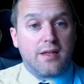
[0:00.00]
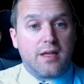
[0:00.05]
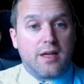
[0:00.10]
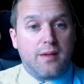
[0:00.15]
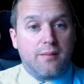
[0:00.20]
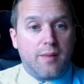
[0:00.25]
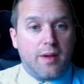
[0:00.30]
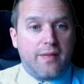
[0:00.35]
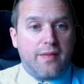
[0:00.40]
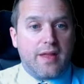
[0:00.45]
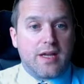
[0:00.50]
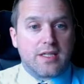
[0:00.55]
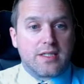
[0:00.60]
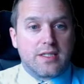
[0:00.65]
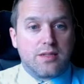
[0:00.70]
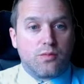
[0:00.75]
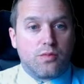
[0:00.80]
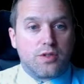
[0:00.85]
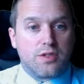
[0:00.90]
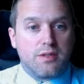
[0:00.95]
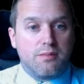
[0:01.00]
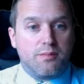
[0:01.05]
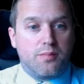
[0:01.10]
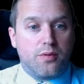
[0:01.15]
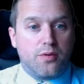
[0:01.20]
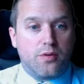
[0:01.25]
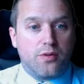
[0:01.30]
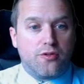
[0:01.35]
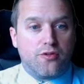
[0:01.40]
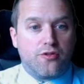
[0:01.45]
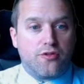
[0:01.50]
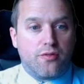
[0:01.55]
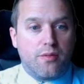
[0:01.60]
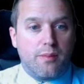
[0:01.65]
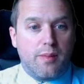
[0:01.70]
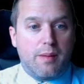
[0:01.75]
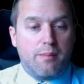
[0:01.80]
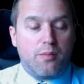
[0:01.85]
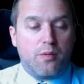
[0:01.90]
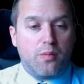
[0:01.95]
um, and that's what's important to
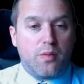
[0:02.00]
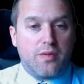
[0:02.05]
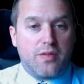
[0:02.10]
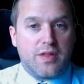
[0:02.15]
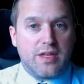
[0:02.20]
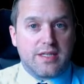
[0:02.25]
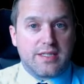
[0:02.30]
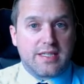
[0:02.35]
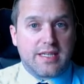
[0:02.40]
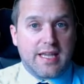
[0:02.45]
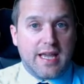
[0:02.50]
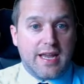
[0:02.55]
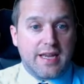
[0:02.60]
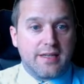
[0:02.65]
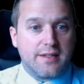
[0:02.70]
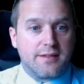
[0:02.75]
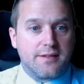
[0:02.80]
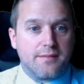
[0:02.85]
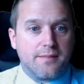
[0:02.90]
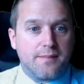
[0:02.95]
remember with this gate.